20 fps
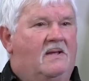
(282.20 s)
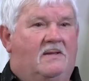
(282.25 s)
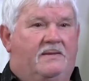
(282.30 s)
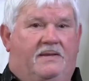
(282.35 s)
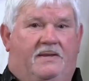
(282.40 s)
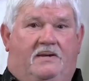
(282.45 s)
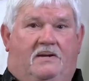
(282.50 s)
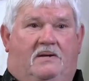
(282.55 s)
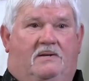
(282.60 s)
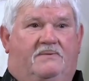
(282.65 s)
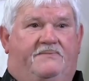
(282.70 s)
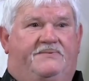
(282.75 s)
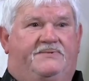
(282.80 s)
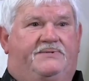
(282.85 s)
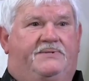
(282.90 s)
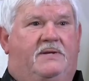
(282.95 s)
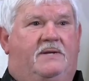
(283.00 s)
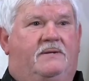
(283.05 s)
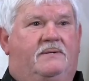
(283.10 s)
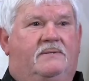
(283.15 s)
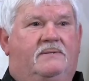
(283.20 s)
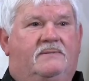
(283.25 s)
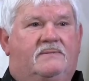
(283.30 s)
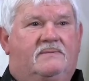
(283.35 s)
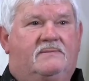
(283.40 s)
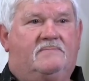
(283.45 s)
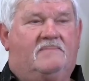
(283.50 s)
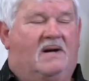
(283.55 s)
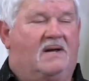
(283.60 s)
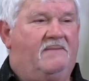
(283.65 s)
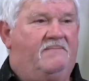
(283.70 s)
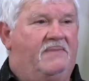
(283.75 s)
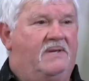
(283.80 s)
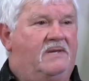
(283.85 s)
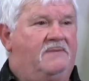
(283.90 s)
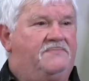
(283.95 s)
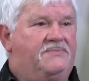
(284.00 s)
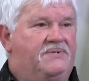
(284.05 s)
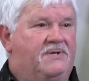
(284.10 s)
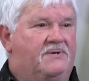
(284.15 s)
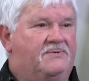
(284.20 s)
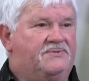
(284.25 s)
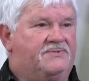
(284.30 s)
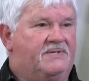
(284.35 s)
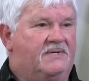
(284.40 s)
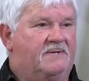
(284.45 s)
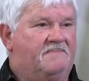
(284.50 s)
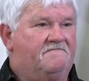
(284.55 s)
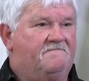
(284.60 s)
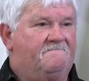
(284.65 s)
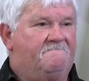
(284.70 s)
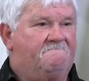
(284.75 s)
Then all of a sudden, Mike Bean shows up.